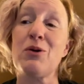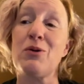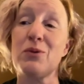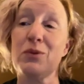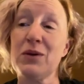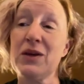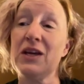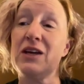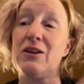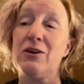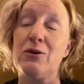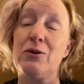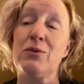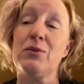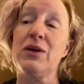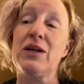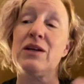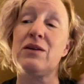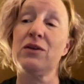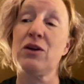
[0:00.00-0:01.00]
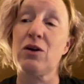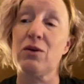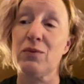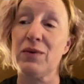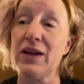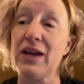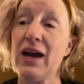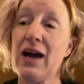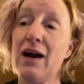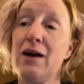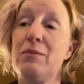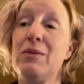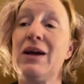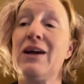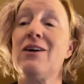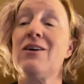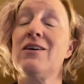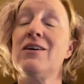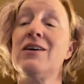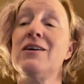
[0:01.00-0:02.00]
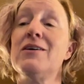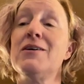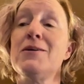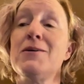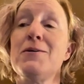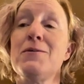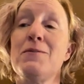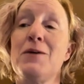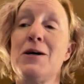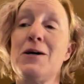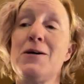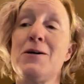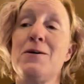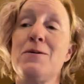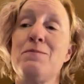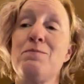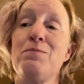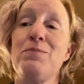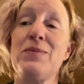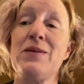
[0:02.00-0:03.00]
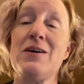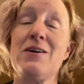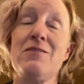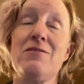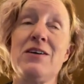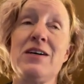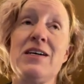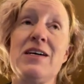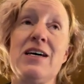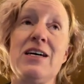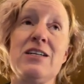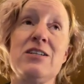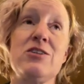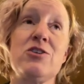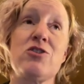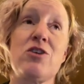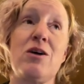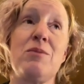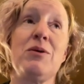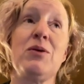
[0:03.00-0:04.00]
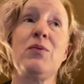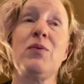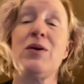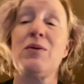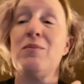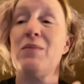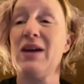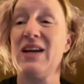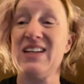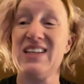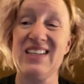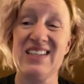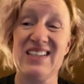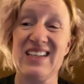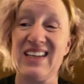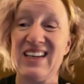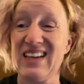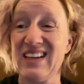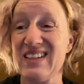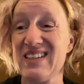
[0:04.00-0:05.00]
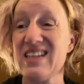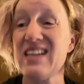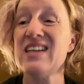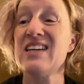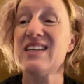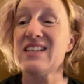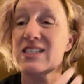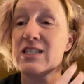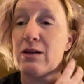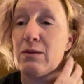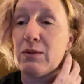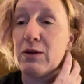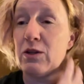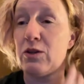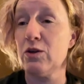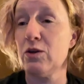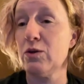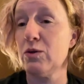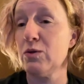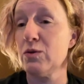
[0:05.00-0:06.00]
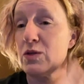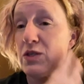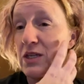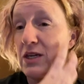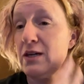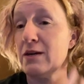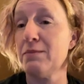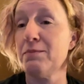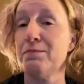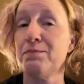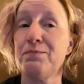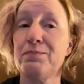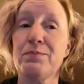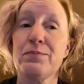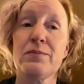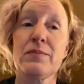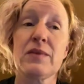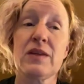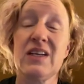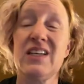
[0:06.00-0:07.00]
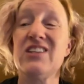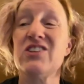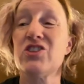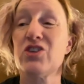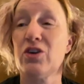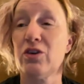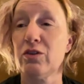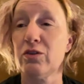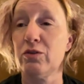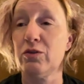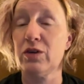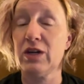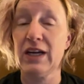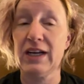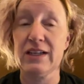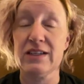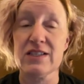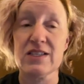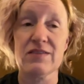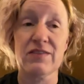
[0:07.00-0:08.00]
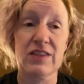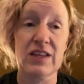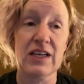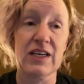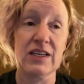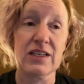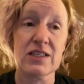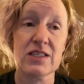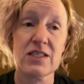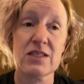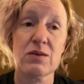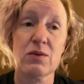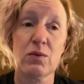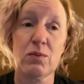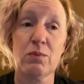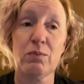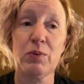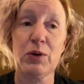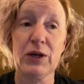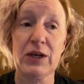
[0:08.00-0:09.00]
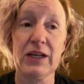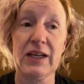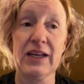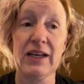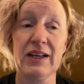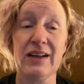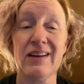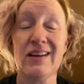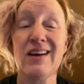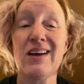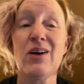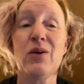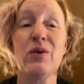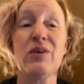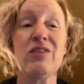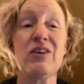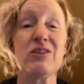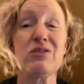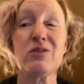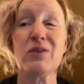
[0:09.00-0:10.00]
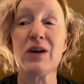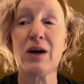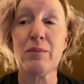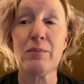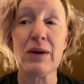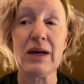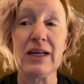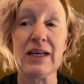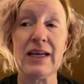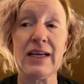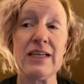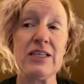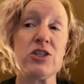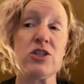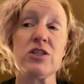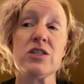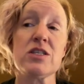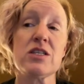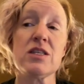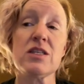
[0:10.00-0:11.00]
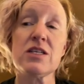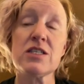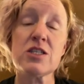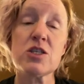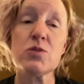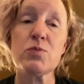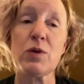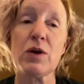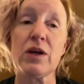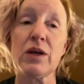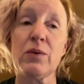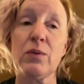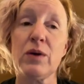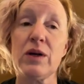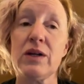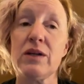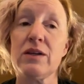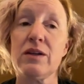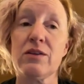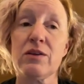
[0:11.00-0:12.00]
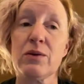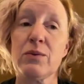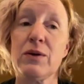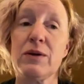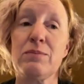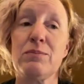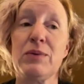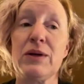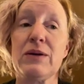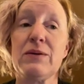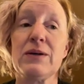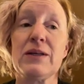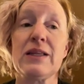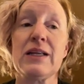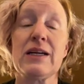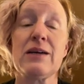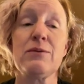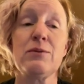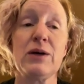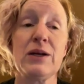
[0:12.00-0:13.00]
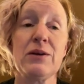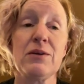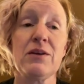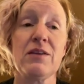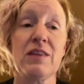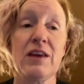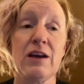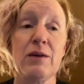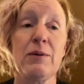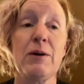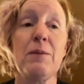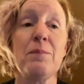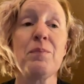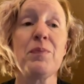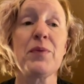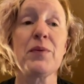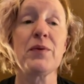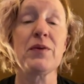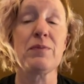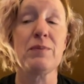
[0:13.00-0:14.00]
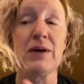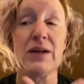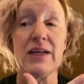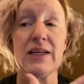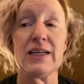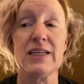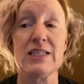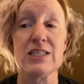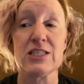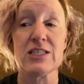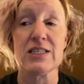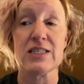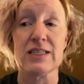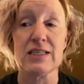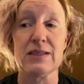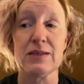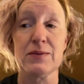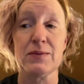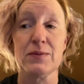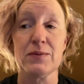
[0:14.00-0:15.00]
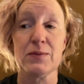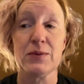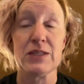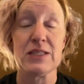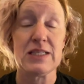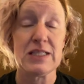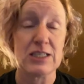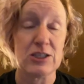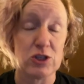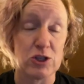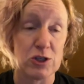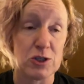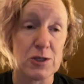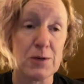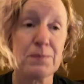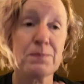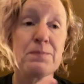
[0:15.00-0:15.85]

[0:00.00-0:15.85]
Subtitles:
in our rehab era of a head trauma, we may need to get some of those internal kinds of things put in. We've also got medications, and this is probably another big one that I want you to think about with medications with seizures.